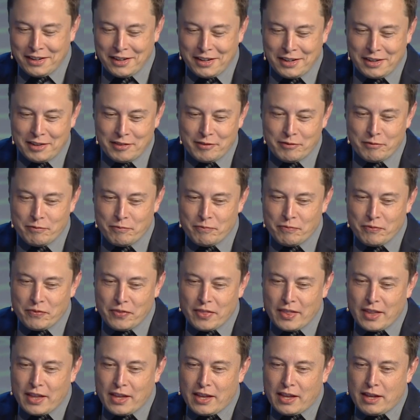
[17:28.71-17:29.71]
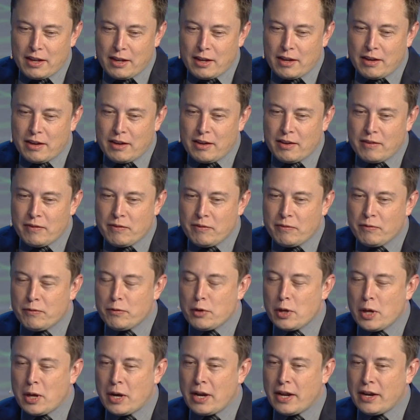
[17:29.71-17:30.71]

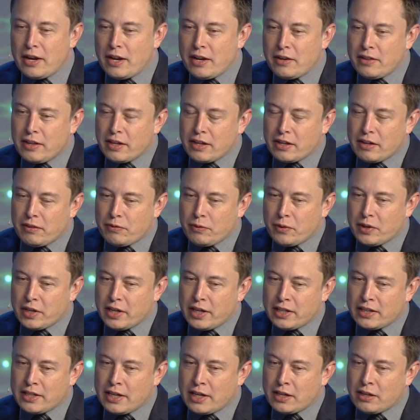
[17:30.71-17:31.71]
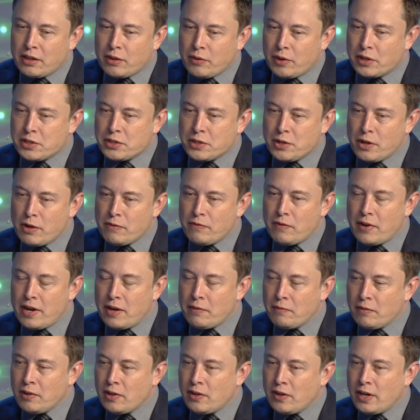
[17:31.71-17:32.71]
And I think if we can get that threshold
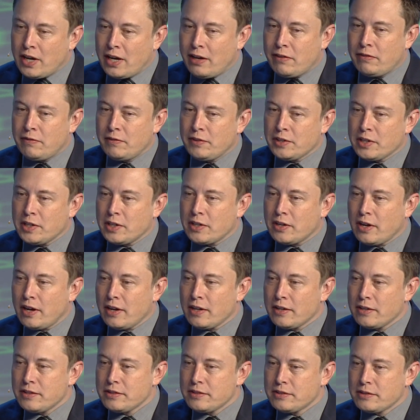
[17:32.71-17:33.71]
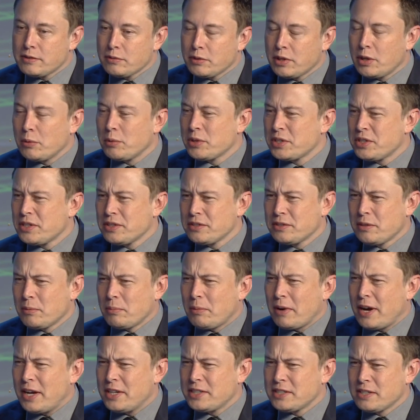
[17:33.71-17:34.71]
below $500,000, you know, which is
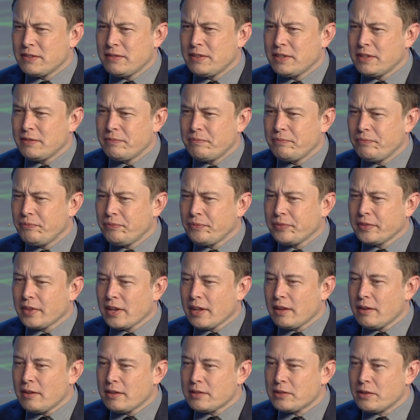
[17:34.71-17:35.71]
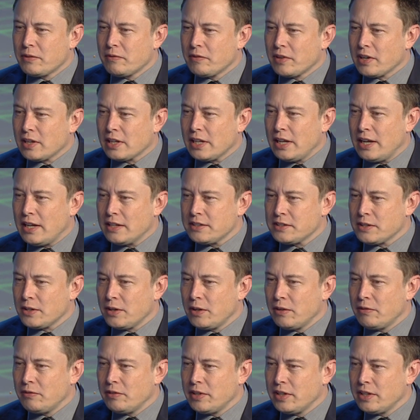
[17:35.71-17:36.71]
the price of a sort of middle-class
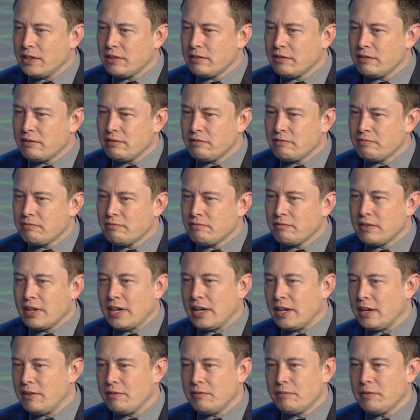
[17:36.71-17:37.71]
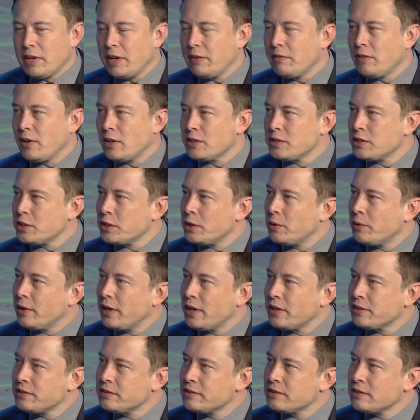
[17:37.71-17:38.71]
home in many parts of the
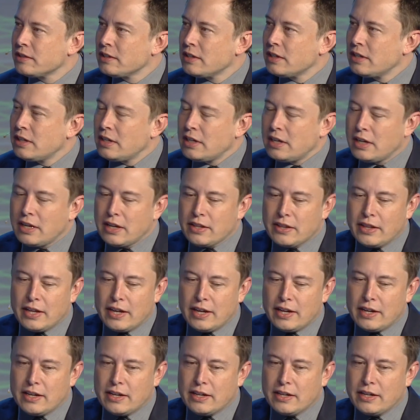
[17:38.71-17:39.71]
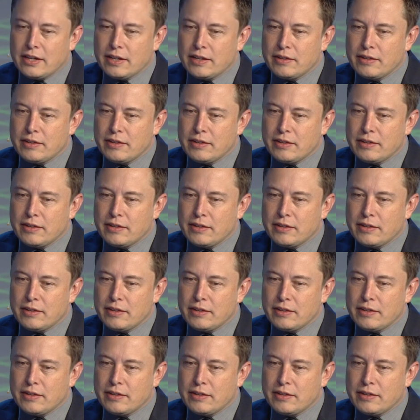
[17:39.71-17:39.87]
U.S., then...